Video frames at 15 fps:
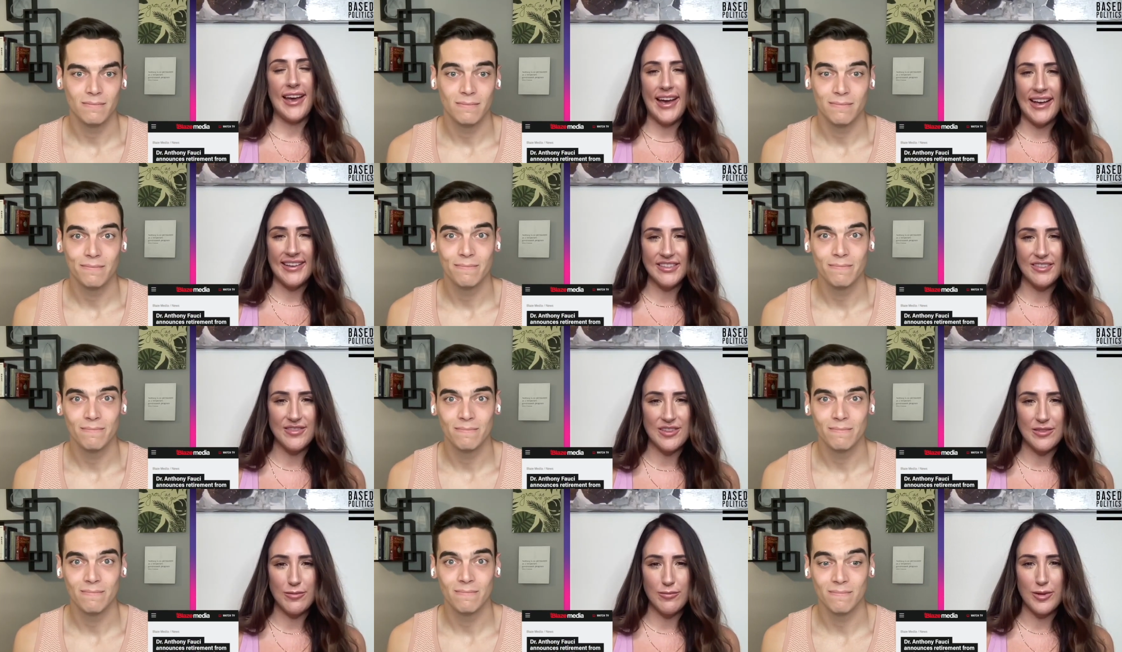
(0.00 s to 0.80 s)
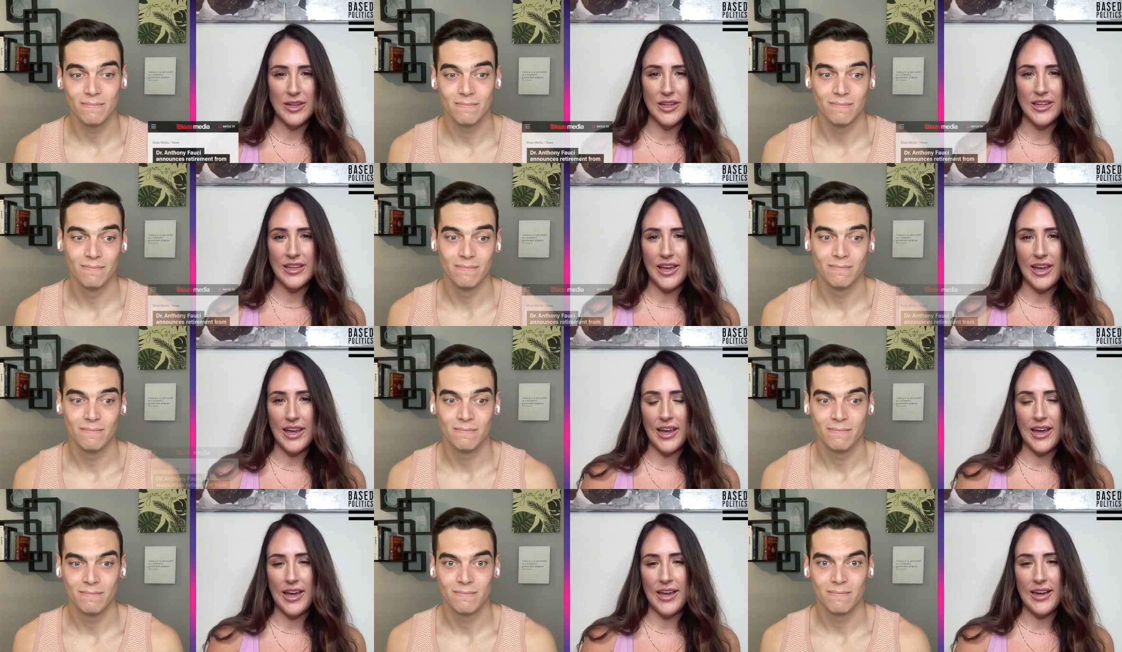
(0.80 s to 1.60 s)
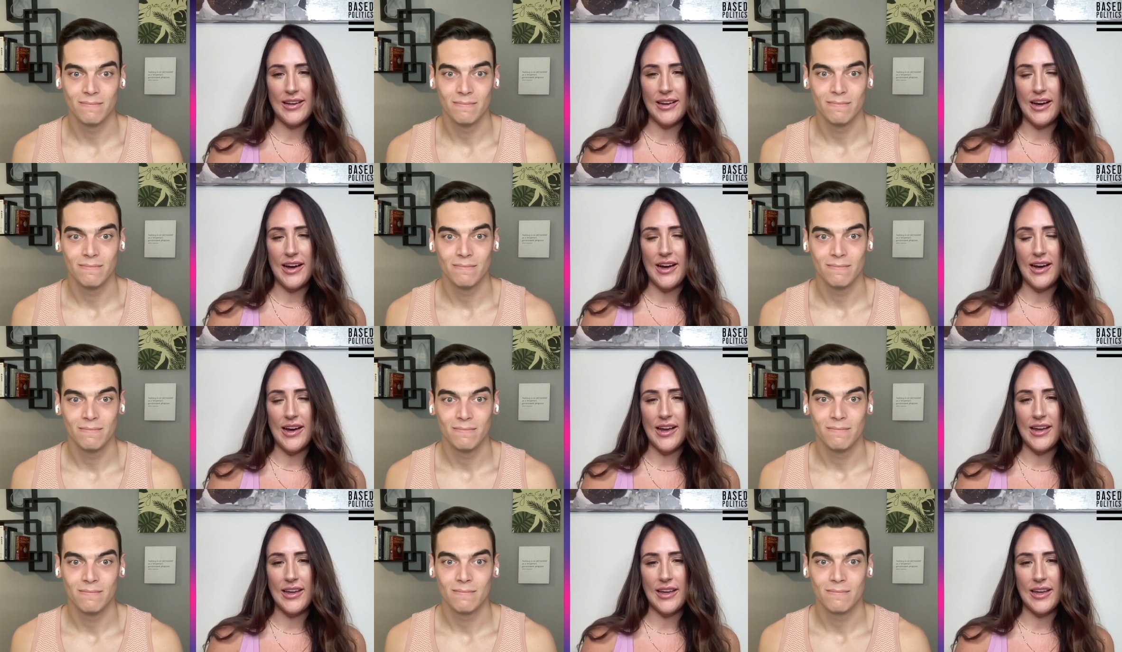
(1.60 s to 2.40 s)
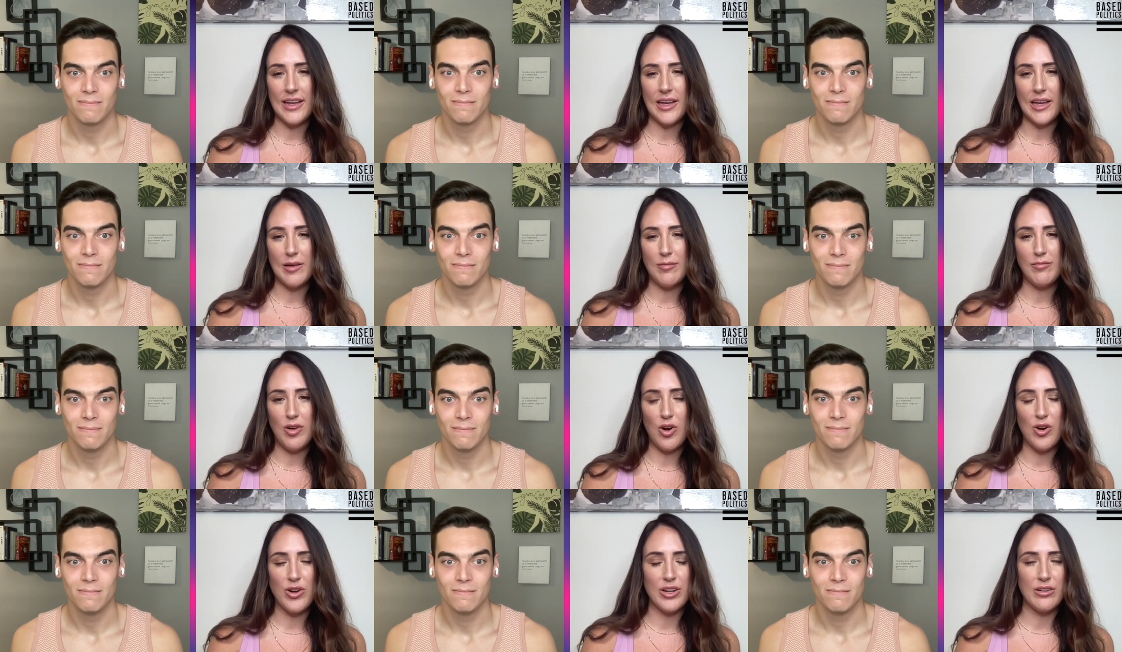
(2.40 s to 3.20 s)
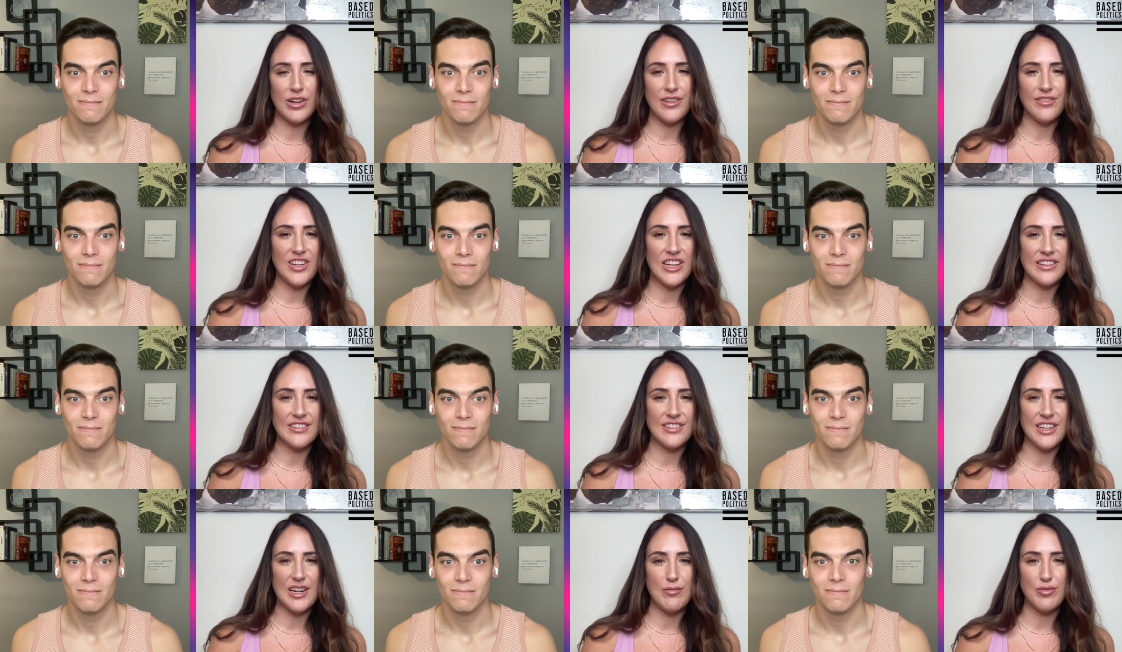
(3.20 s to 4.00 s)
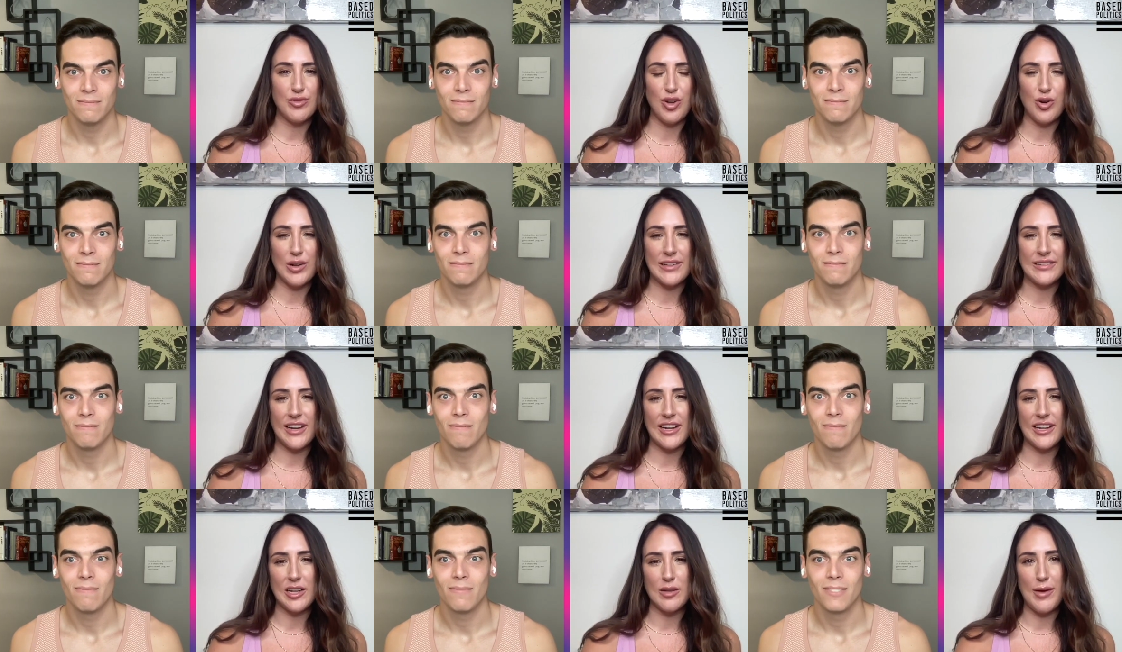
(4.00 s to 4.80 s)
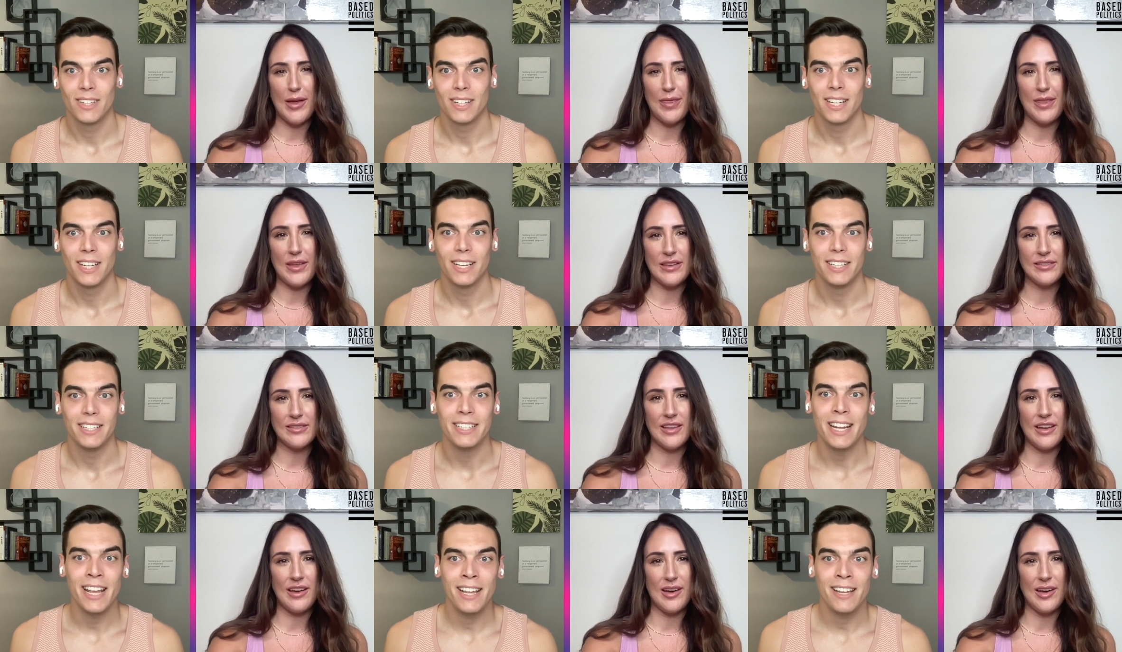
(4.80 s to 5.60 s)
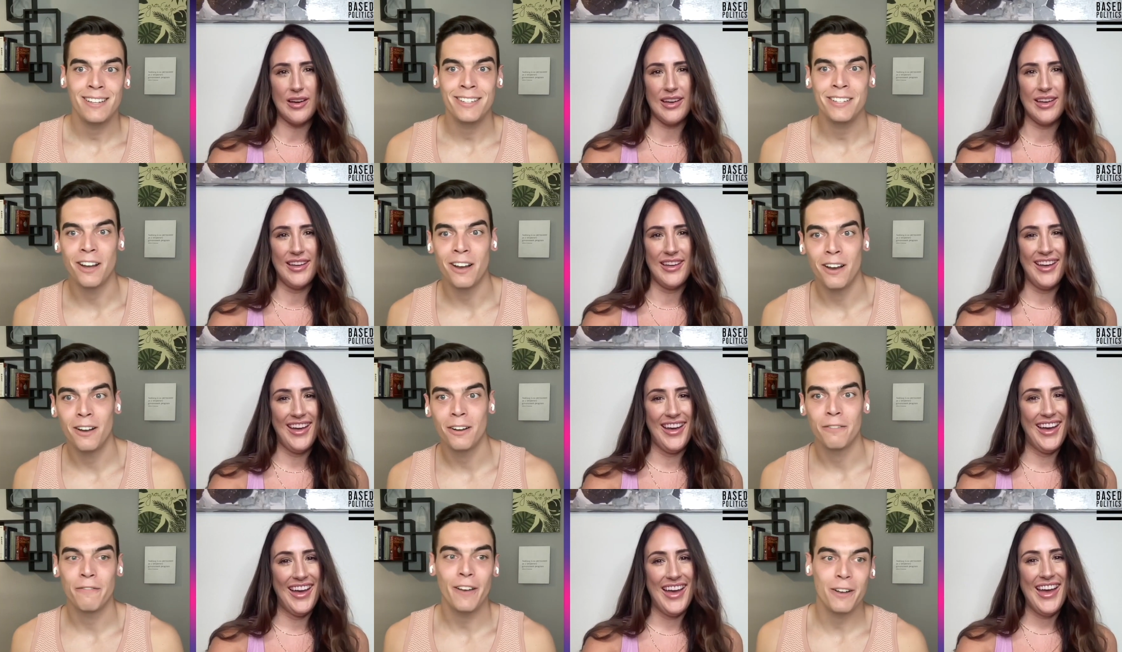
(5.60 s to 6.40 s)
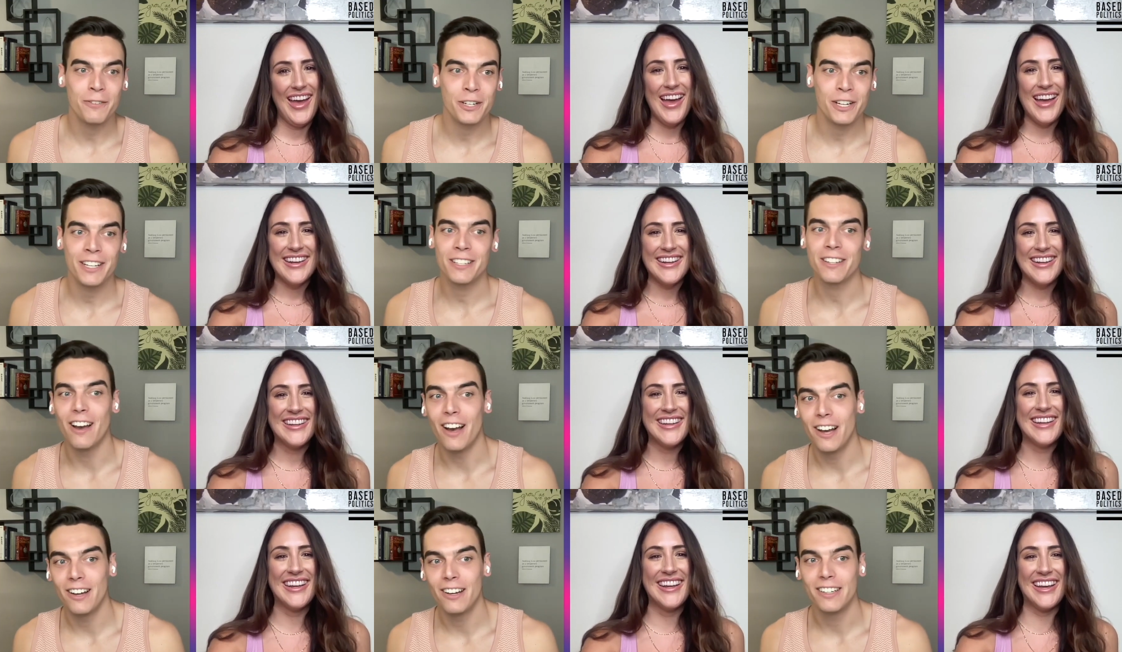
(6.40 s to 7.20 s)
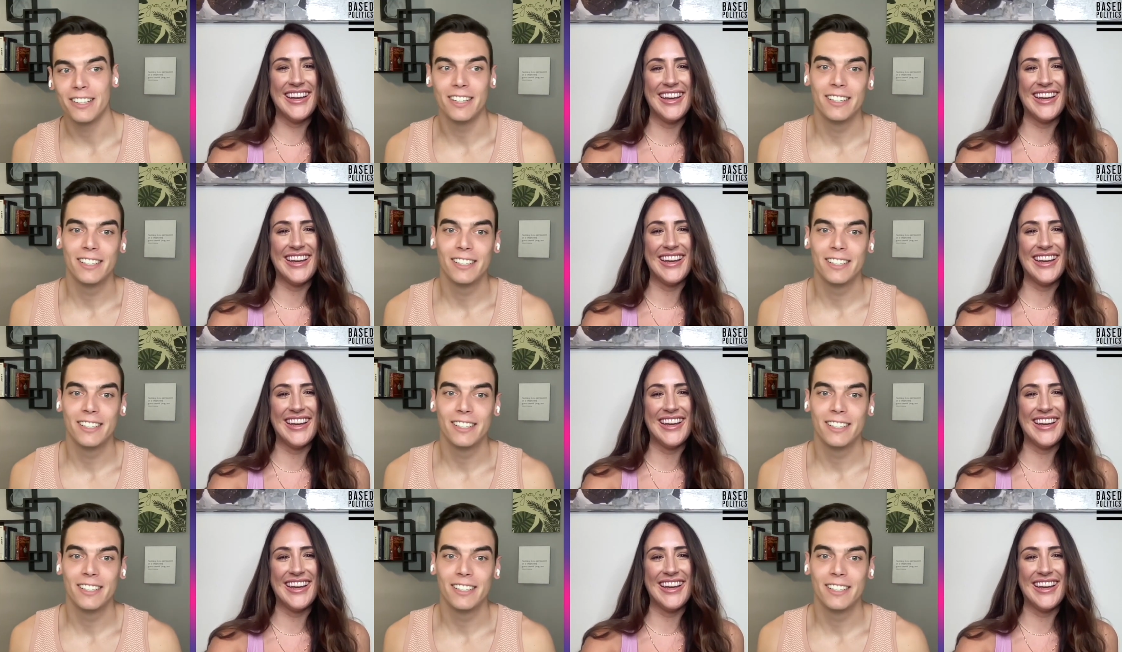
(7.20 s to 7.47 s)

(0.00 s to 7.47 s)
Speaker 1: as of this week, and I am already grave dancing. I'm so excited about this.
Speaker 2: Ding uh, dong, Fauci is gone.